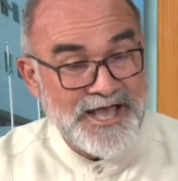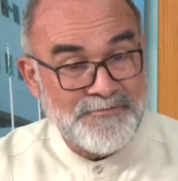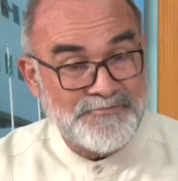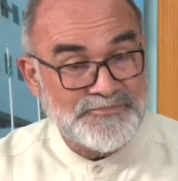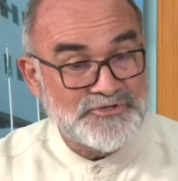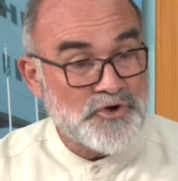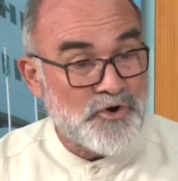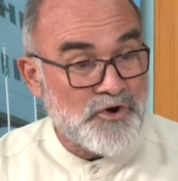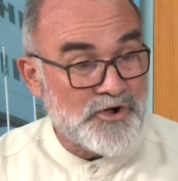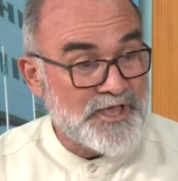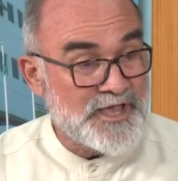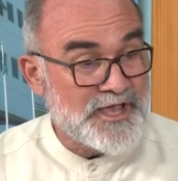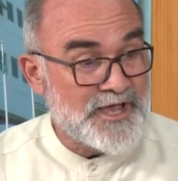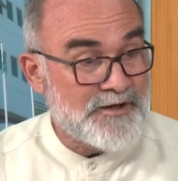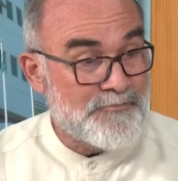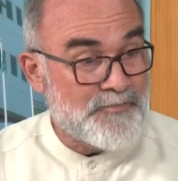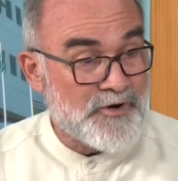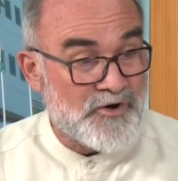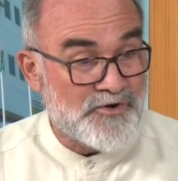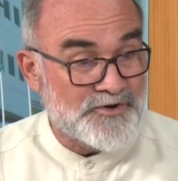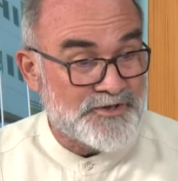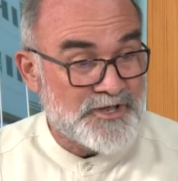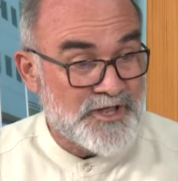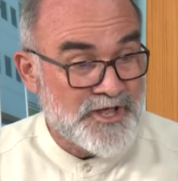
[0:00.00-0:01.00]
I'm talking
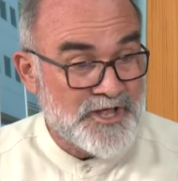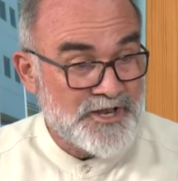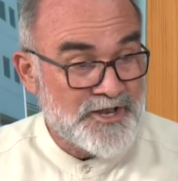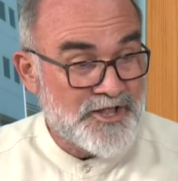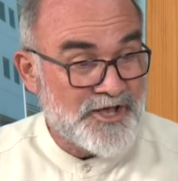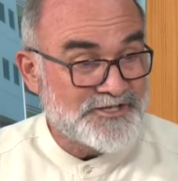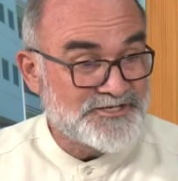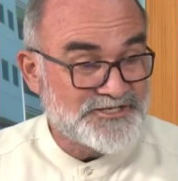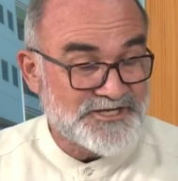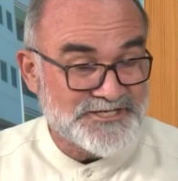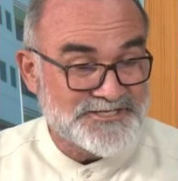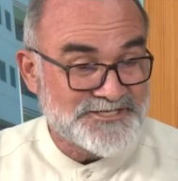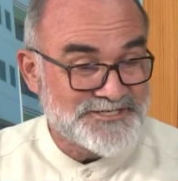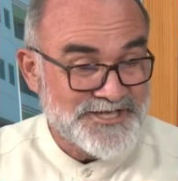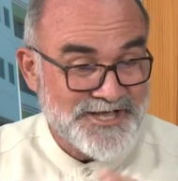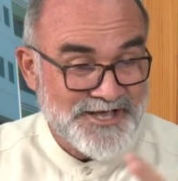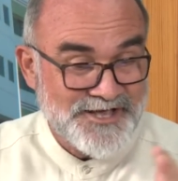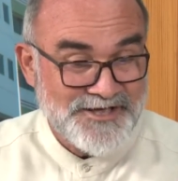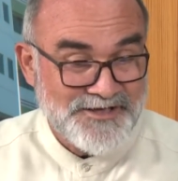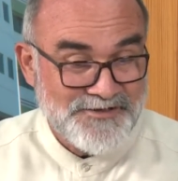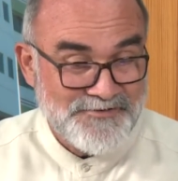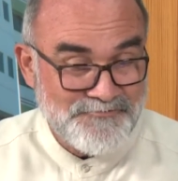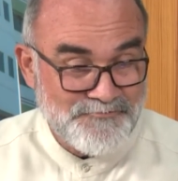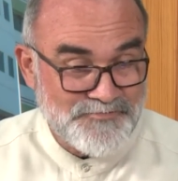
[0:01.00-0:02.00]
about not just
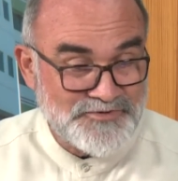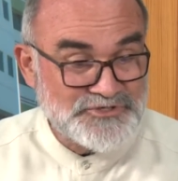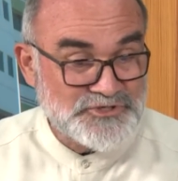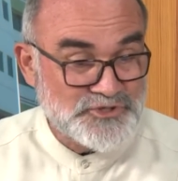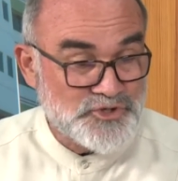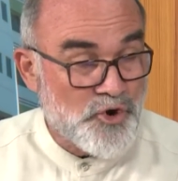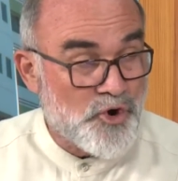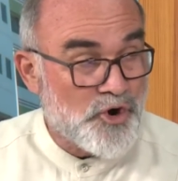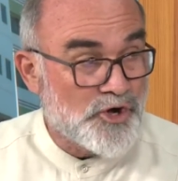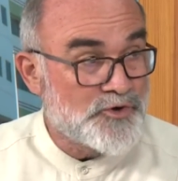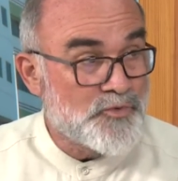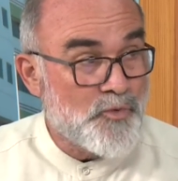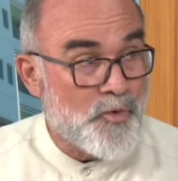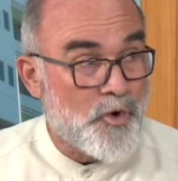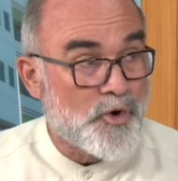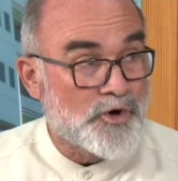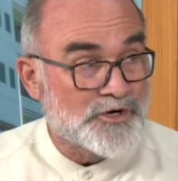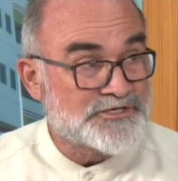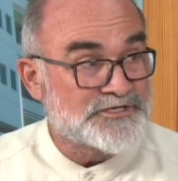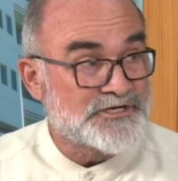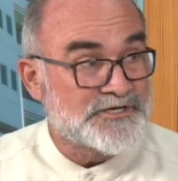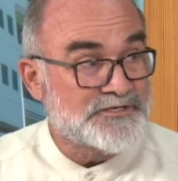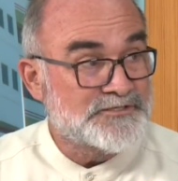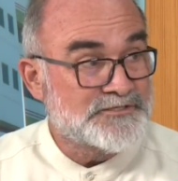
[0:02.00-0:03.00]
stored
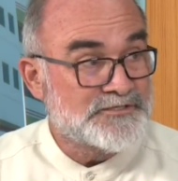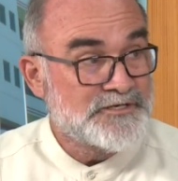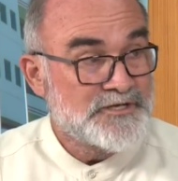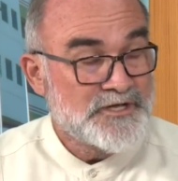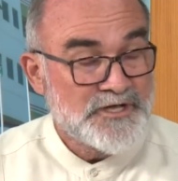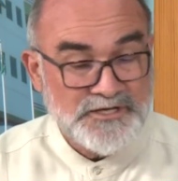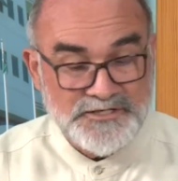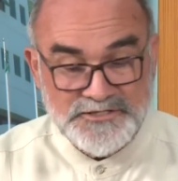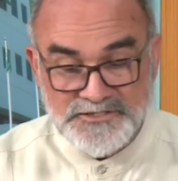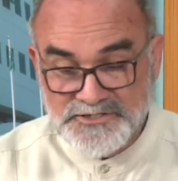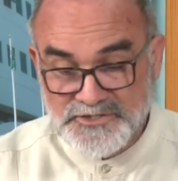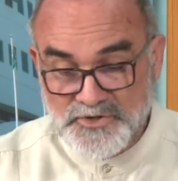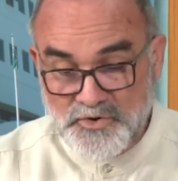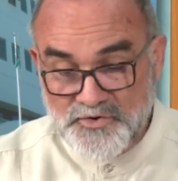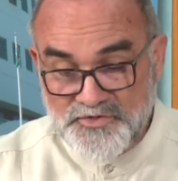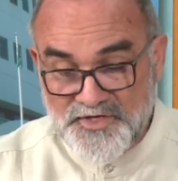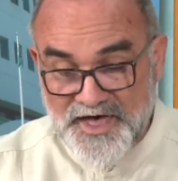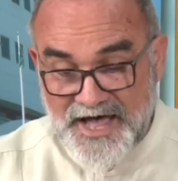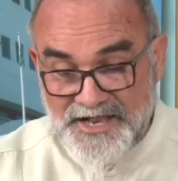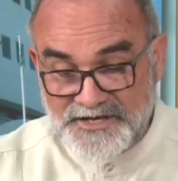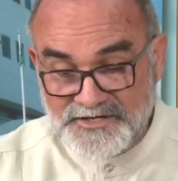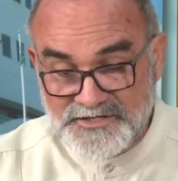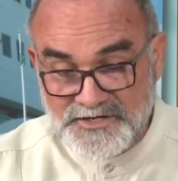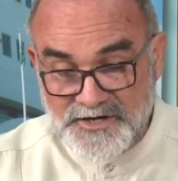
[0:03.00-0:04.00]
water, so
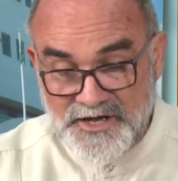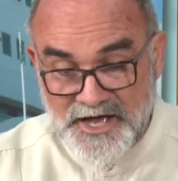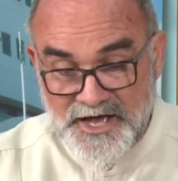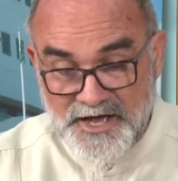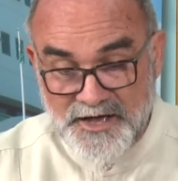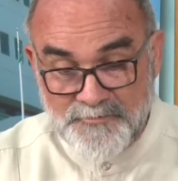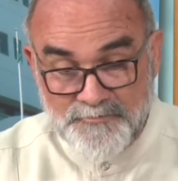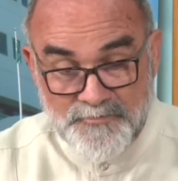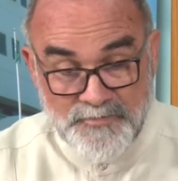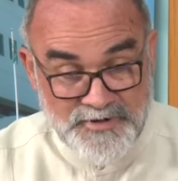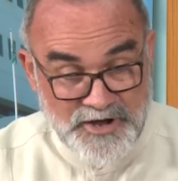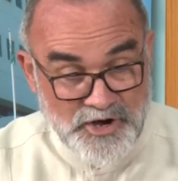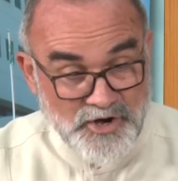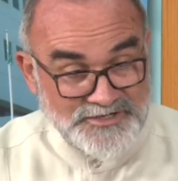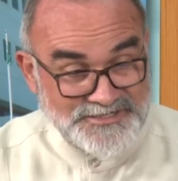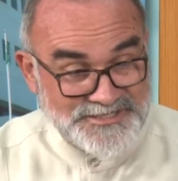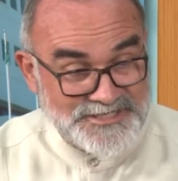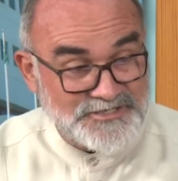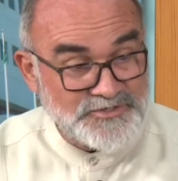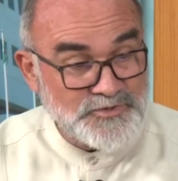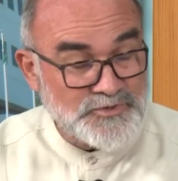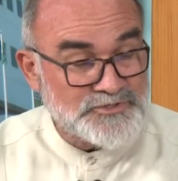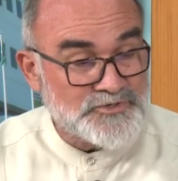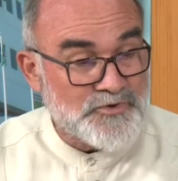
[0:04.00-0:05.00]
that, because
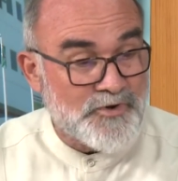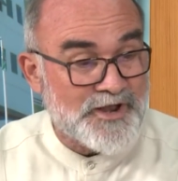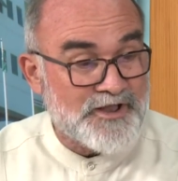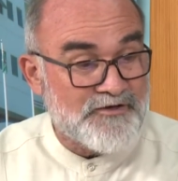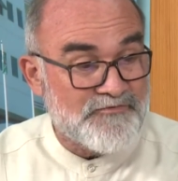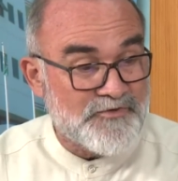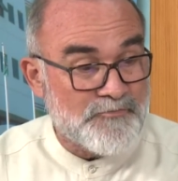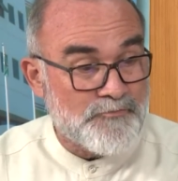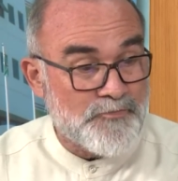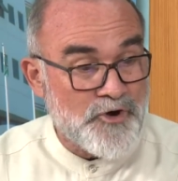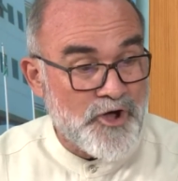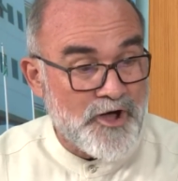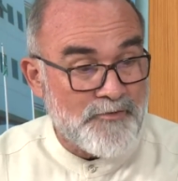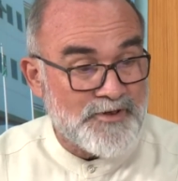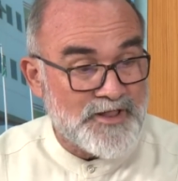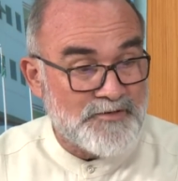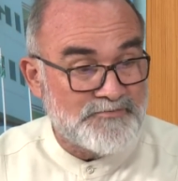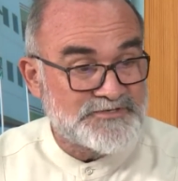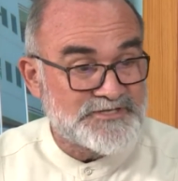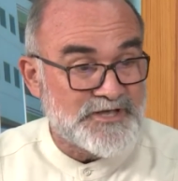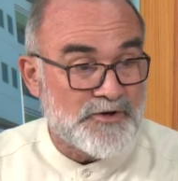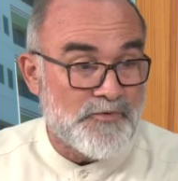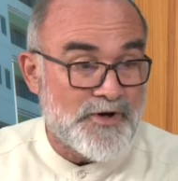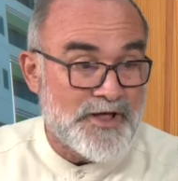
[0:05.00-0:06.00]
this was one of the
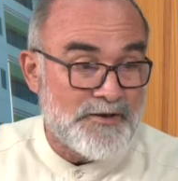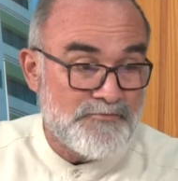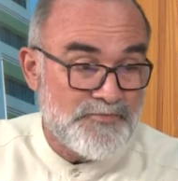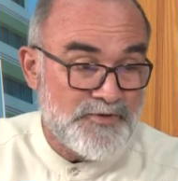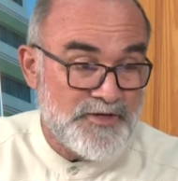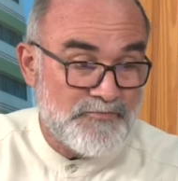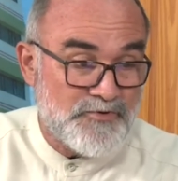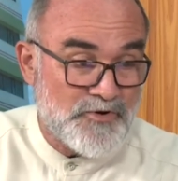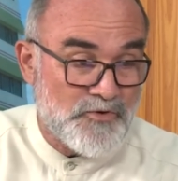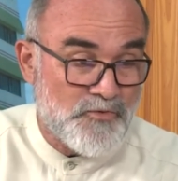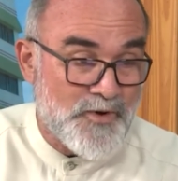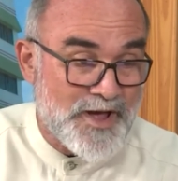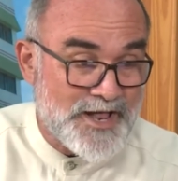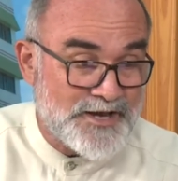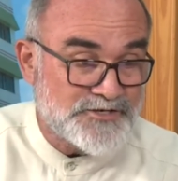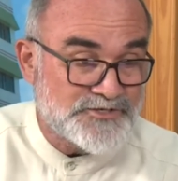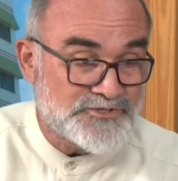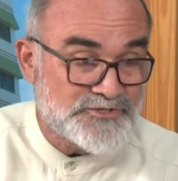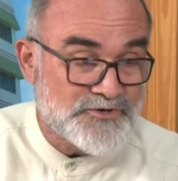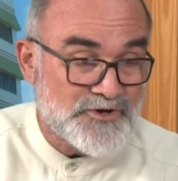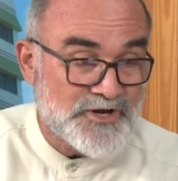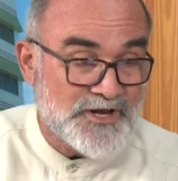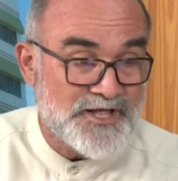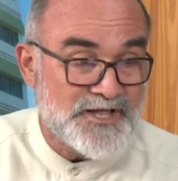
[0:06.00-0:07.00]
problems, that when people went
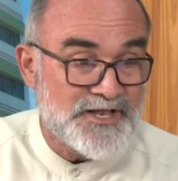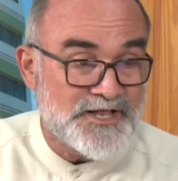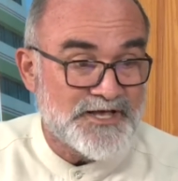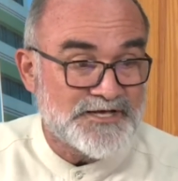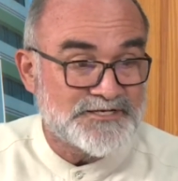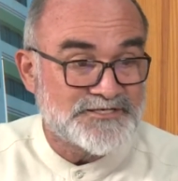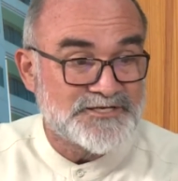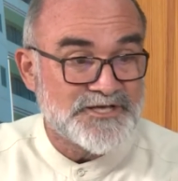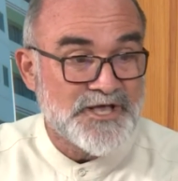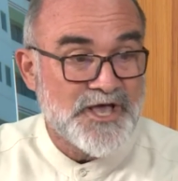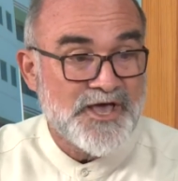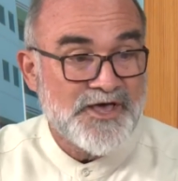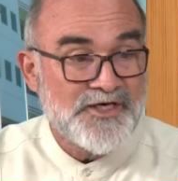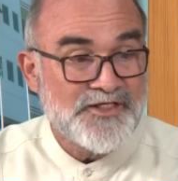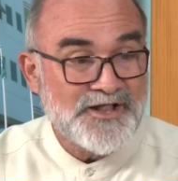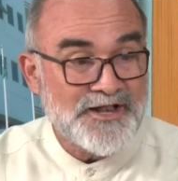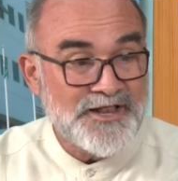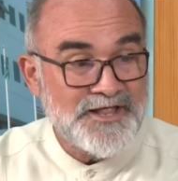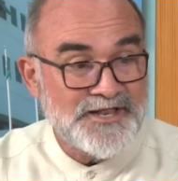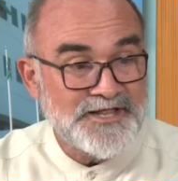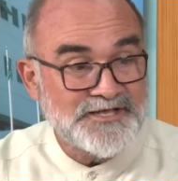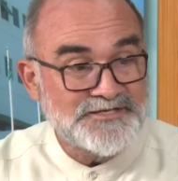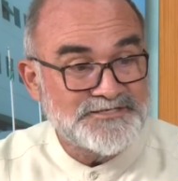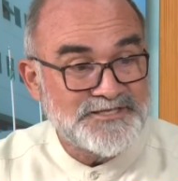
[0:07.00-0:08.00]
to clinics
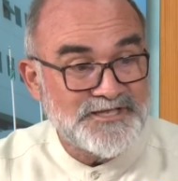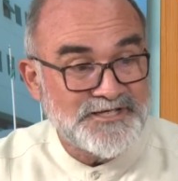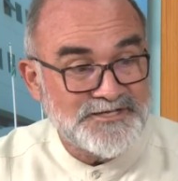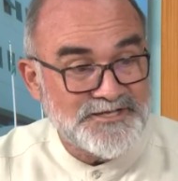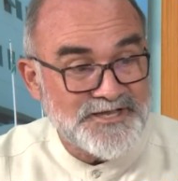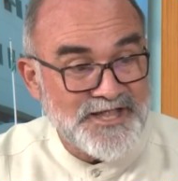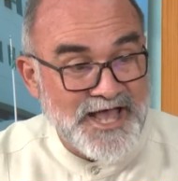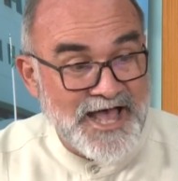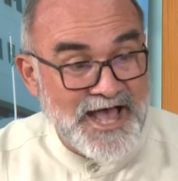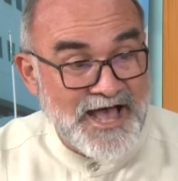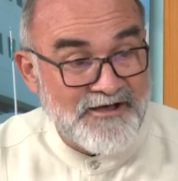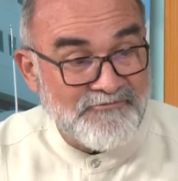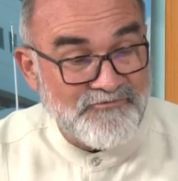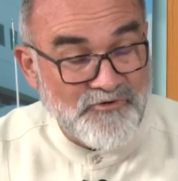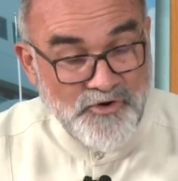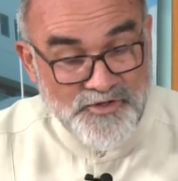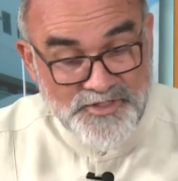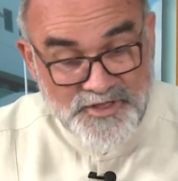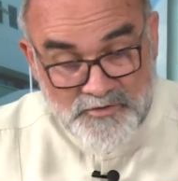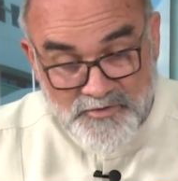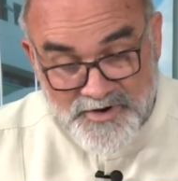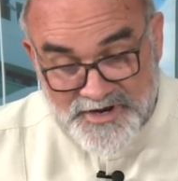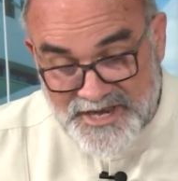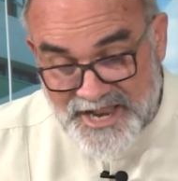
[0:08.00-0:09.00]
didn't have, or
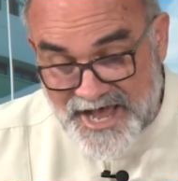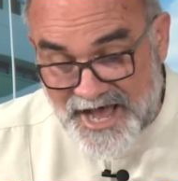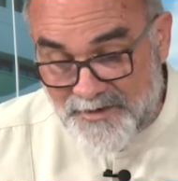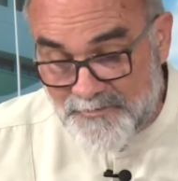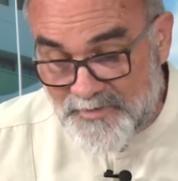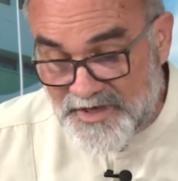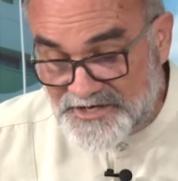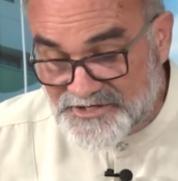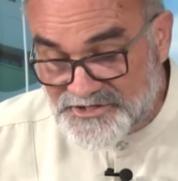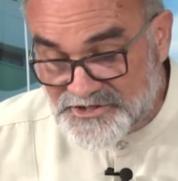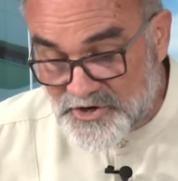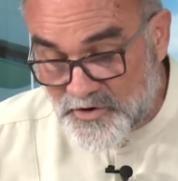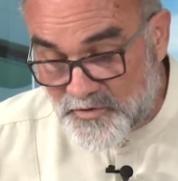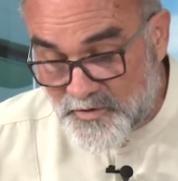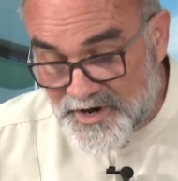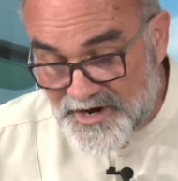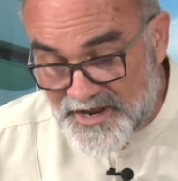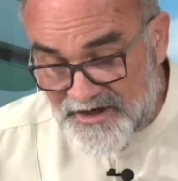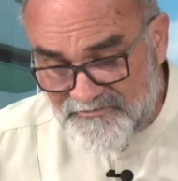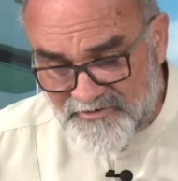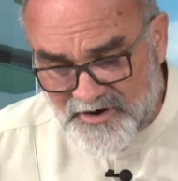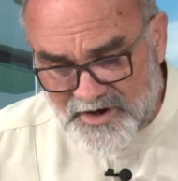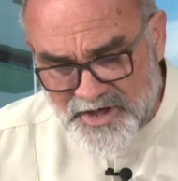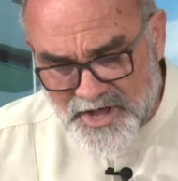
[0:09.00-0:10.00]
they were damaged or
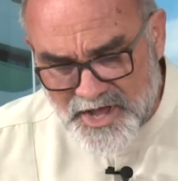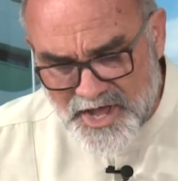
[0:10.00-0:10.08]
whatever.